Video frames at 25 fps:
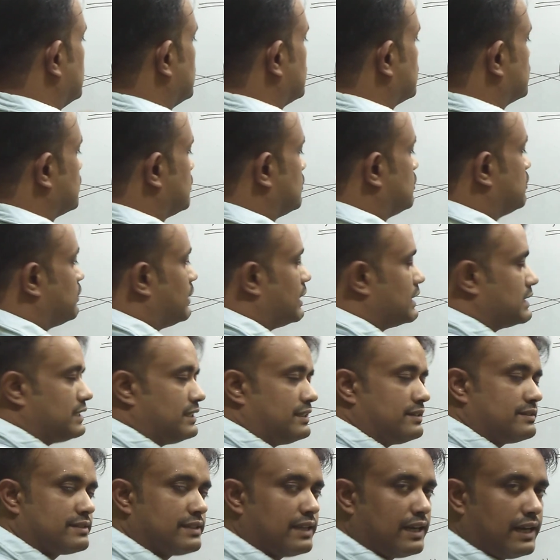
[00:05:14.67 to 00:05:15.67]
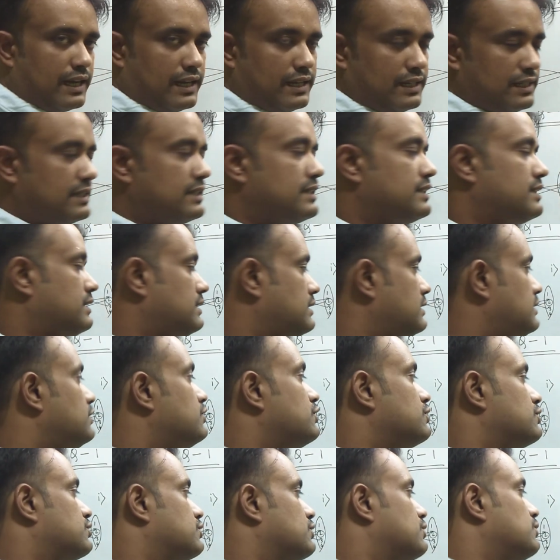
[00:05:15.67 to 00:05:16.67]
So what is the
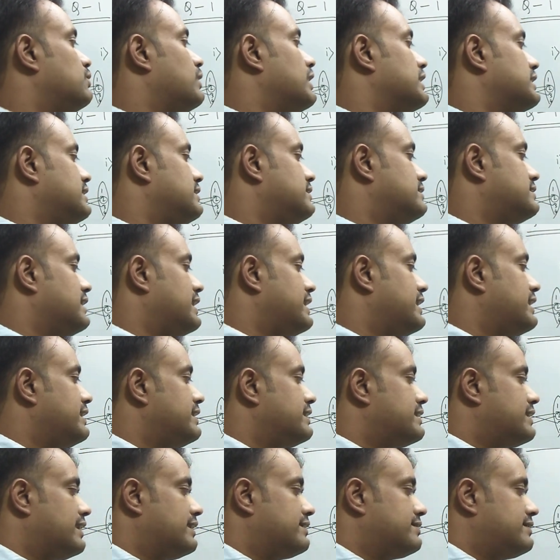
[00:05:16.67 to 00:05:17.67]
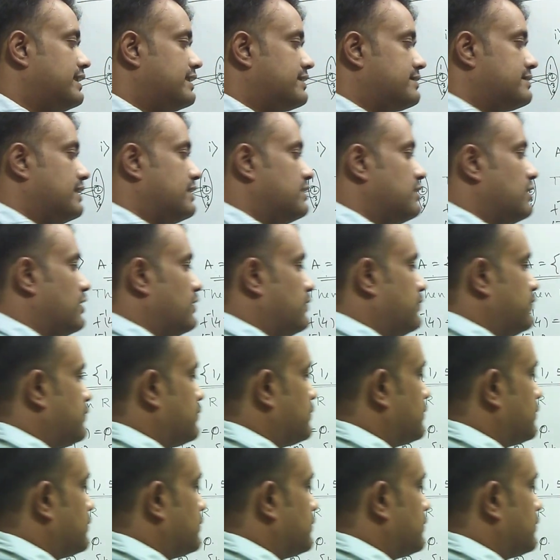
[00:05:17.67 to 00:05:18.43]
intersection of